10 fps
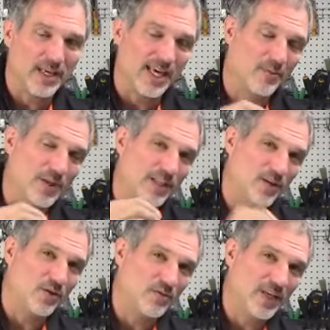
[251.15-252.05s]
And when the
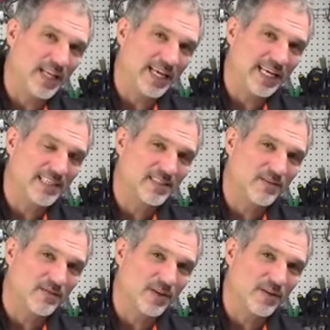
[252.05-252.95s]
UV light hits the
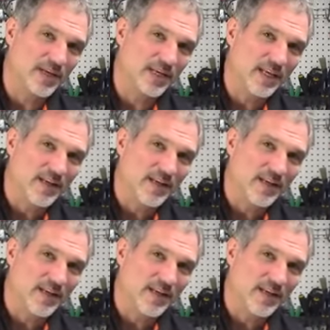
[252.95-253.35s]
fluid,